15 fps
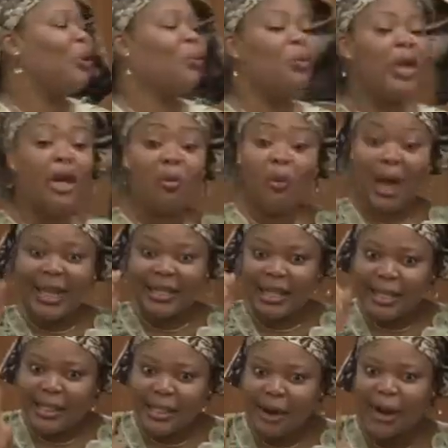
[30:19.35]
We were
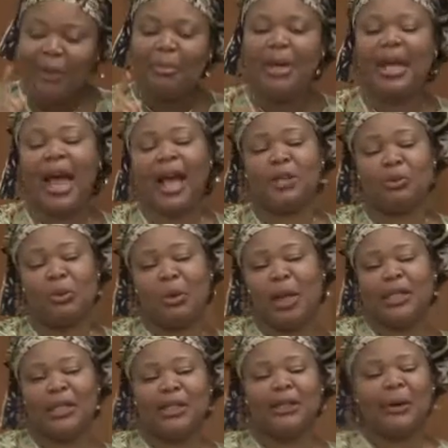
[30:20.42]
determined, as we were
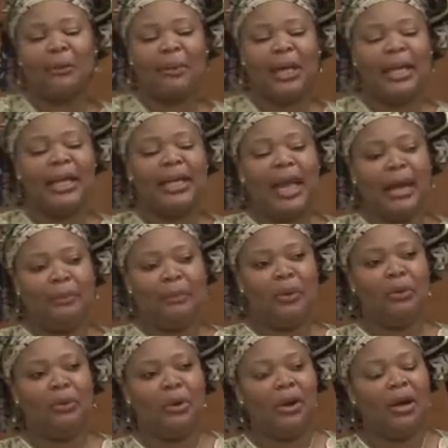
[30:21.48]
determined in
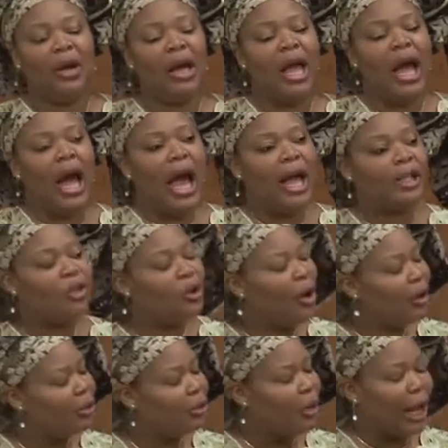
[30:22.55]
Liberia. I,
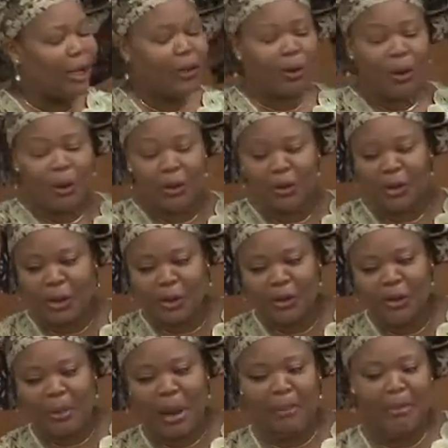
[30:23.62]
talked, I talk, turned
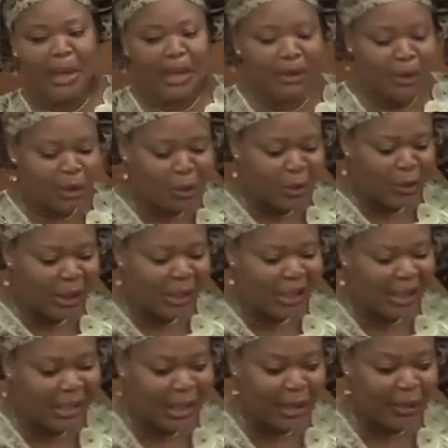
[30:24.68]
to my mentor, Sugars,
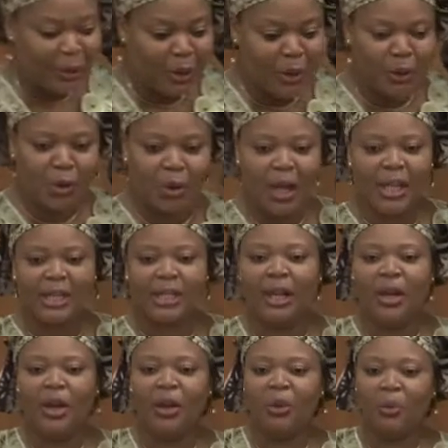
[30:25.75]
and said to her, Sugars,
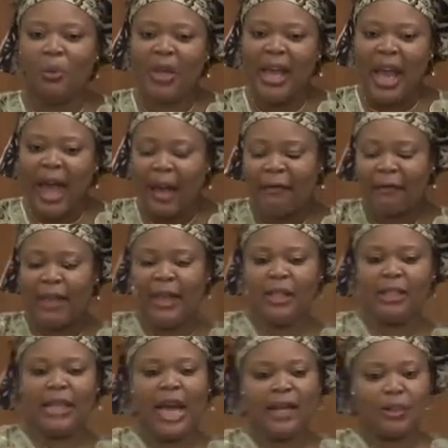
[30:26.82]
we have a
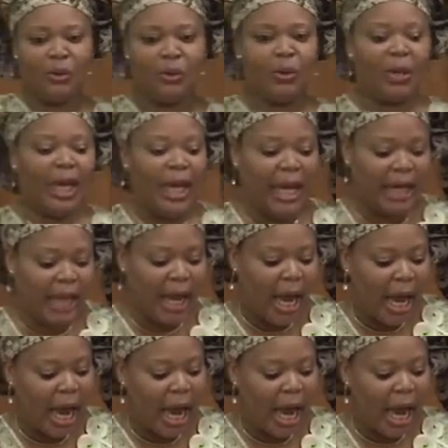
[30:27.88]
tax on hand.